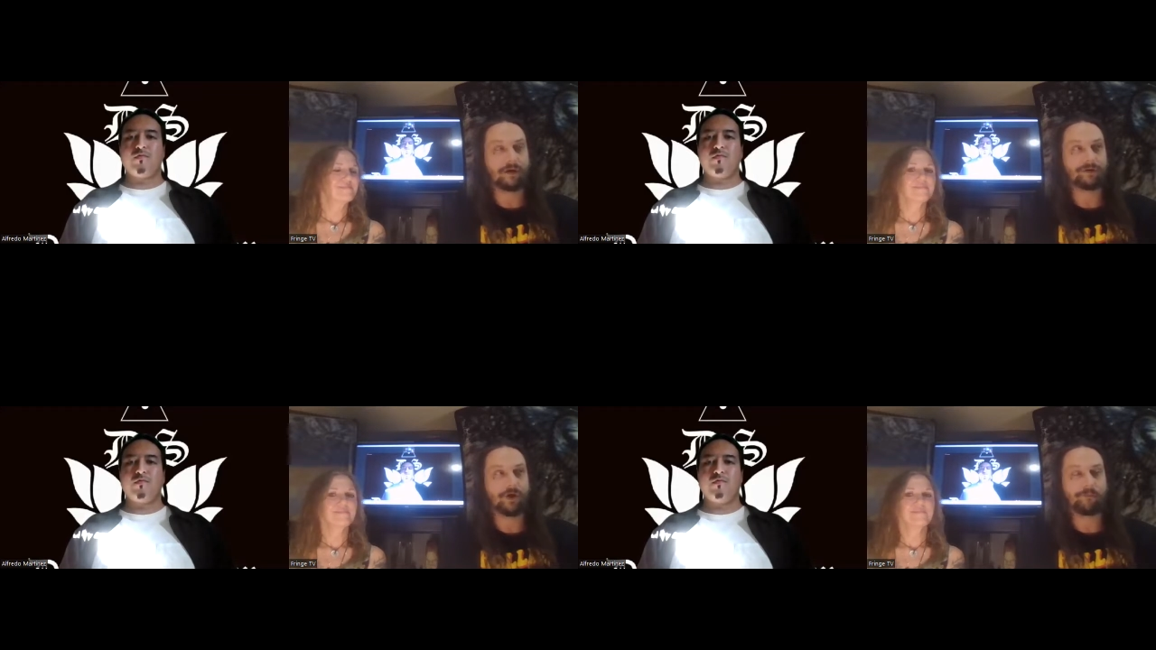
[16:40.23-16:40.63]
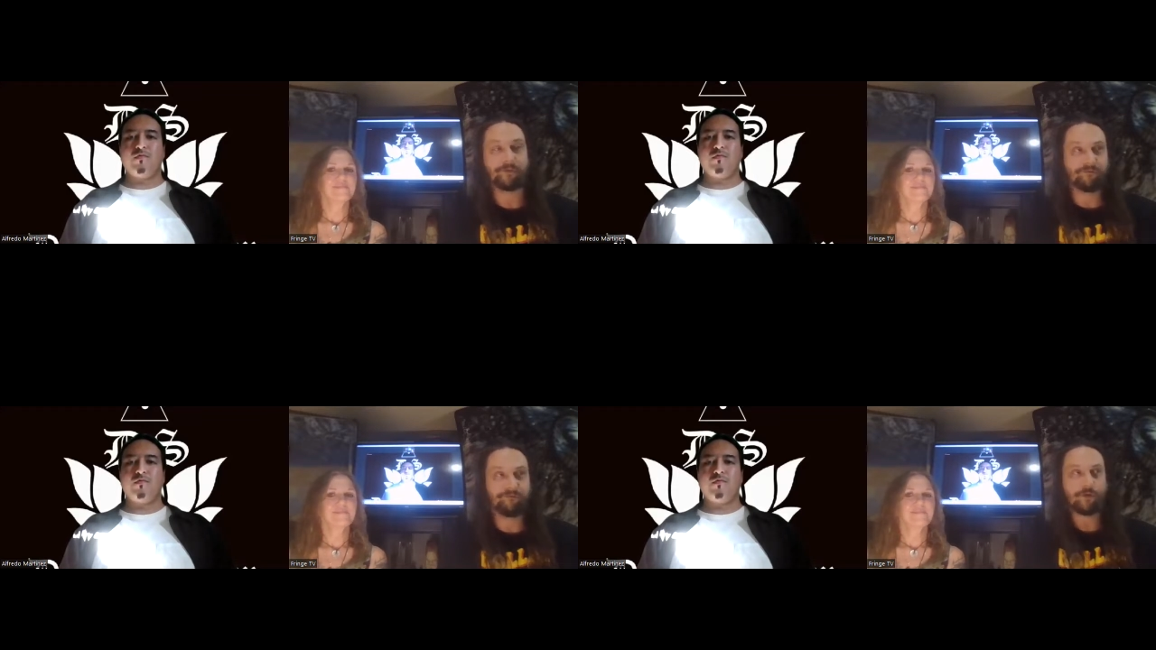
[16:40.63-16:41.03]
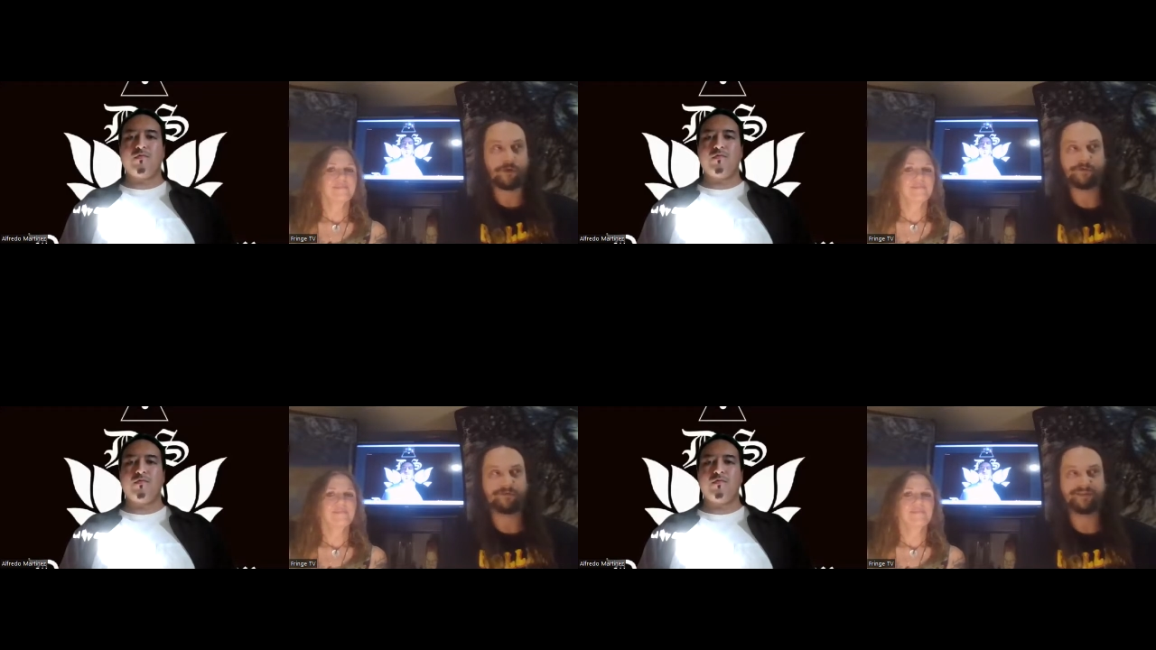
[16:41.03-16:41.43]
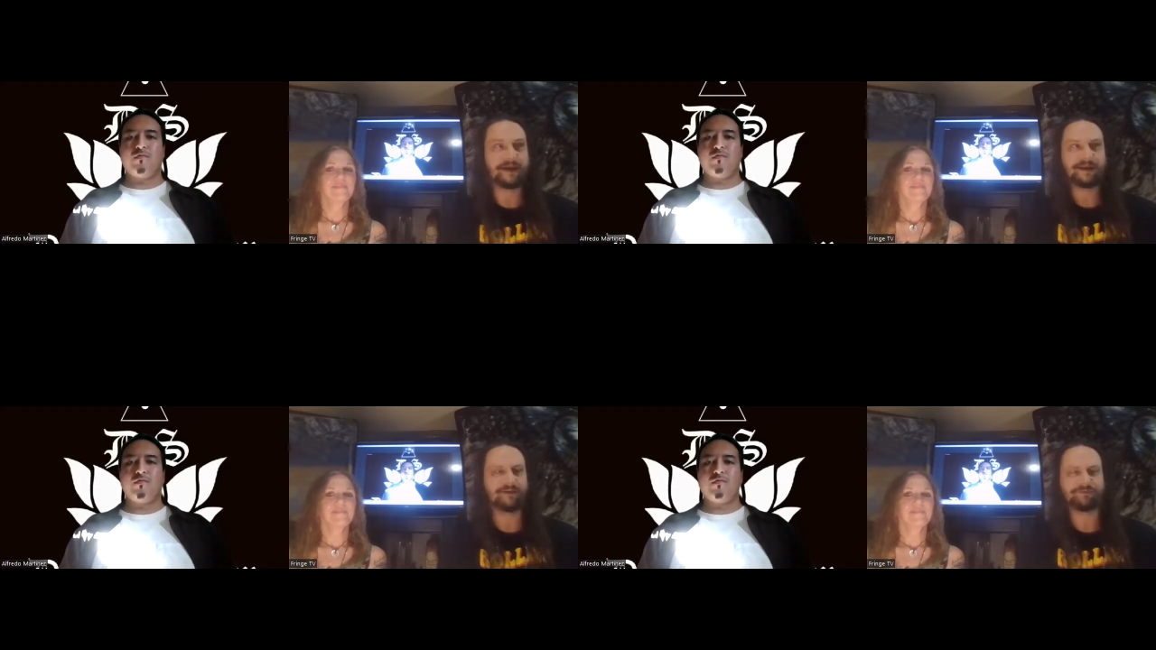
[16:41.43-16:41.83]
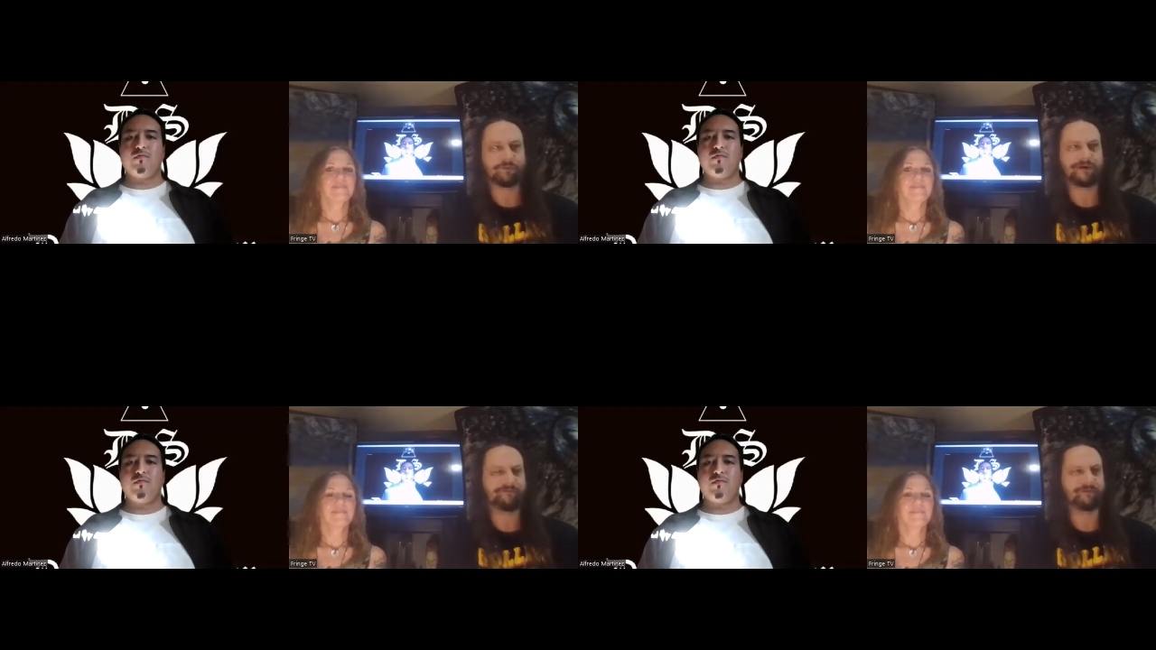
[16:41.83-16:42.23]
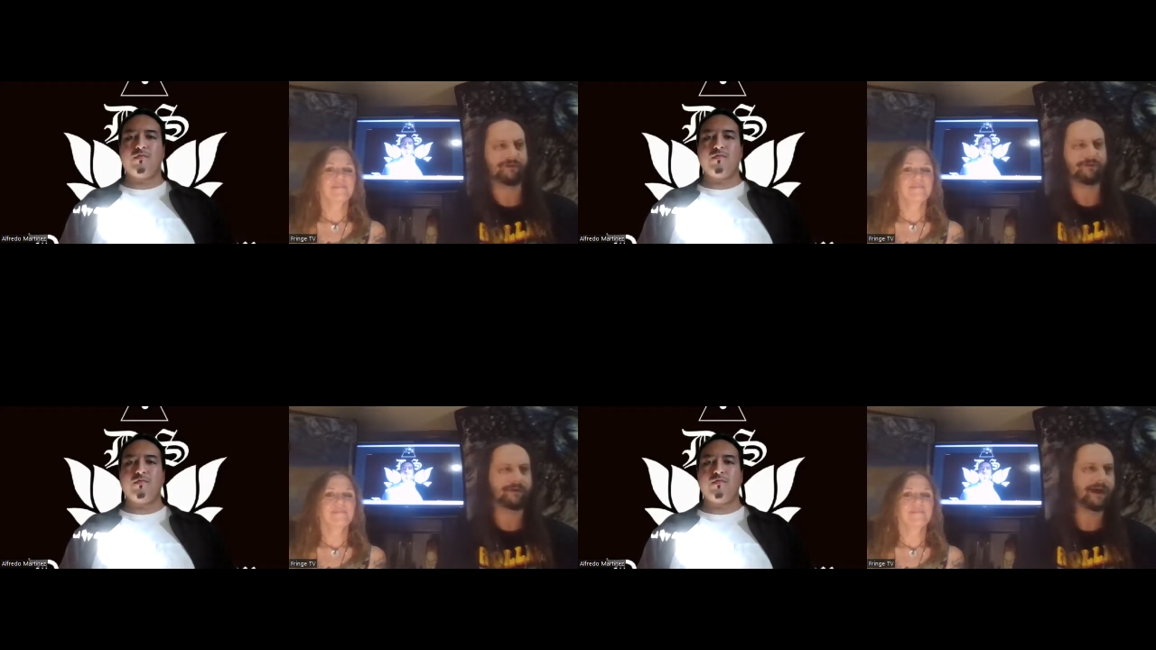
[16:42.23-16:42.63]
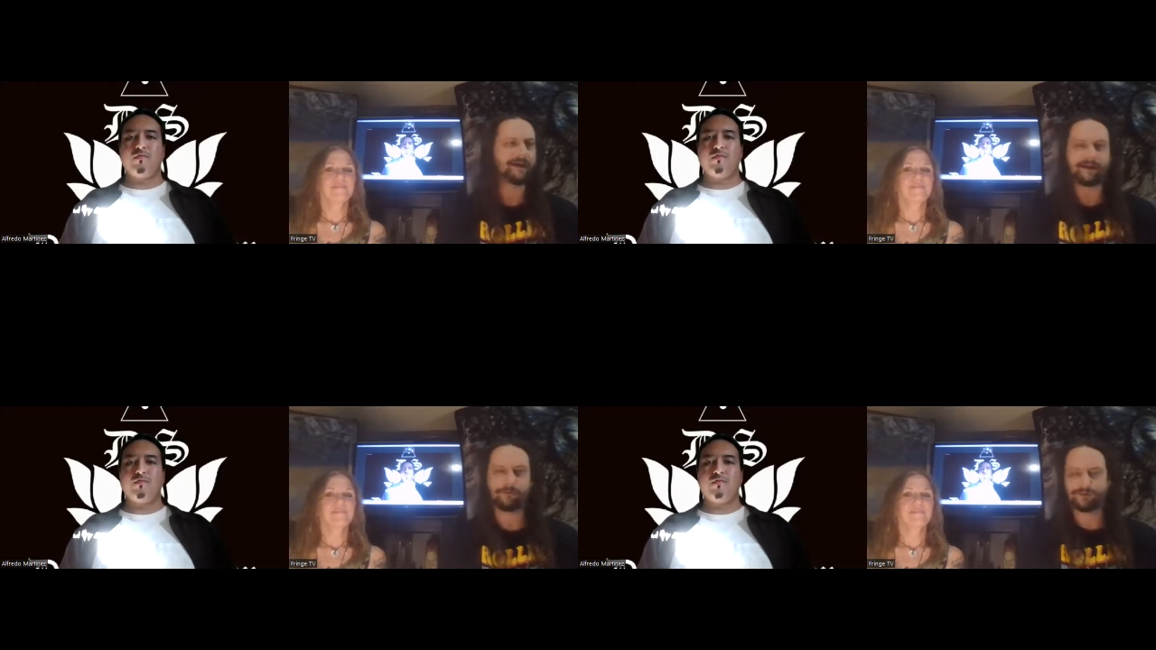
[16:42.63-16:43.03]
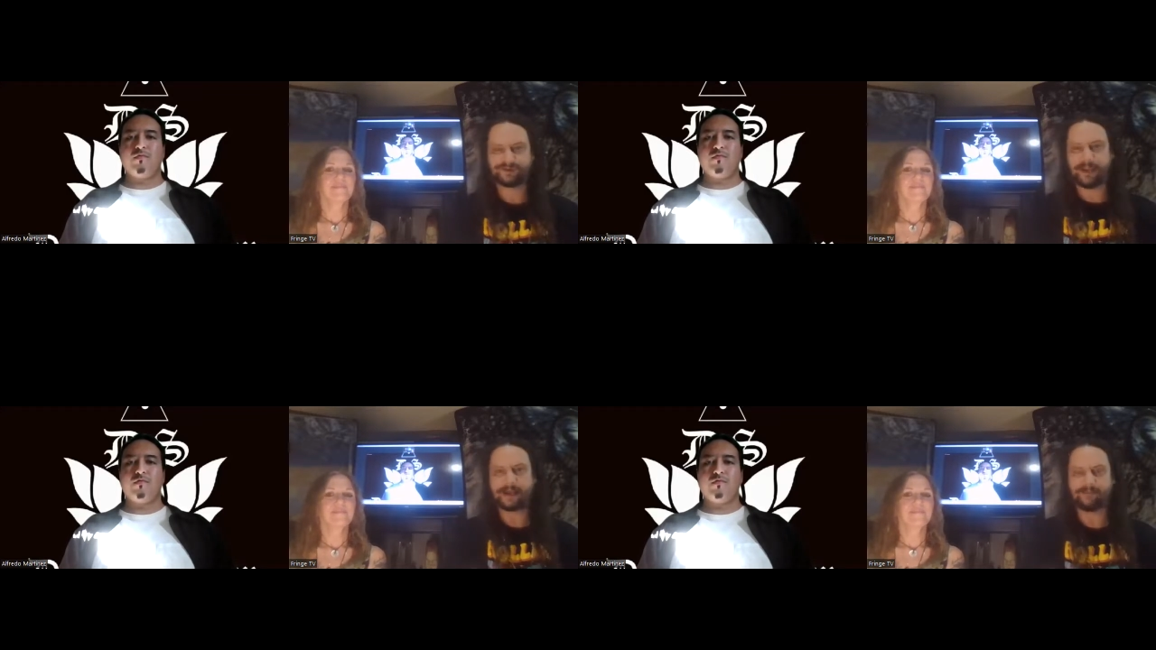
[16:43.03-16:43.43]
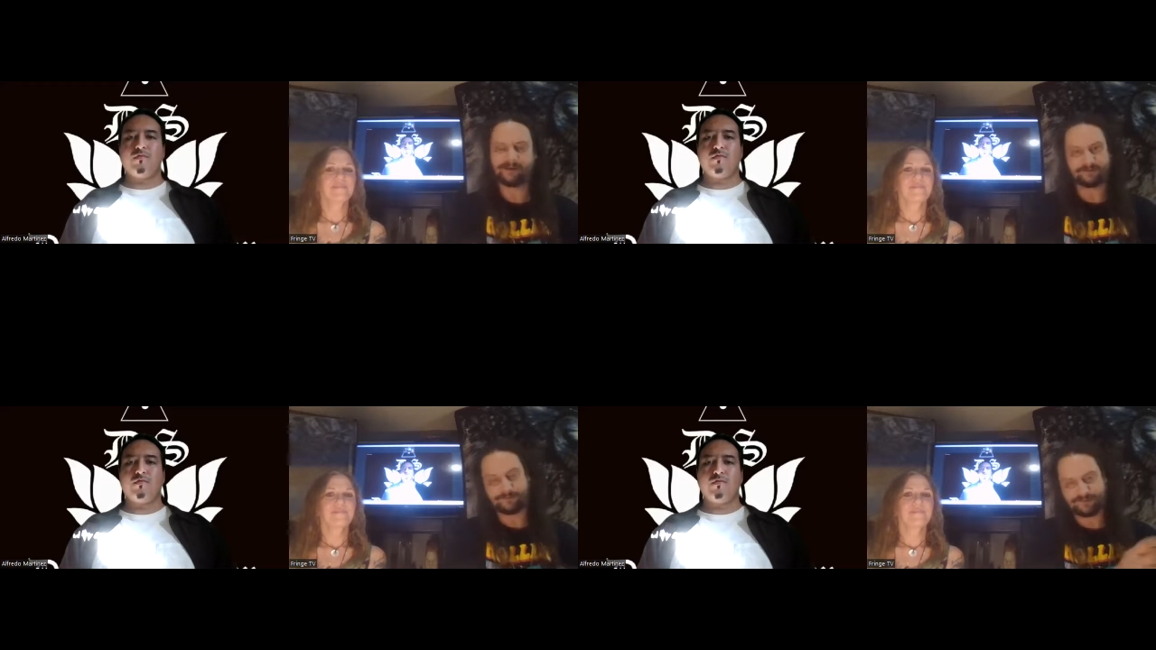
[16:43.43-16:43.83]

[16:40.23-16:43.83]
Speaker 1: You know, before deities were even created, it was animism.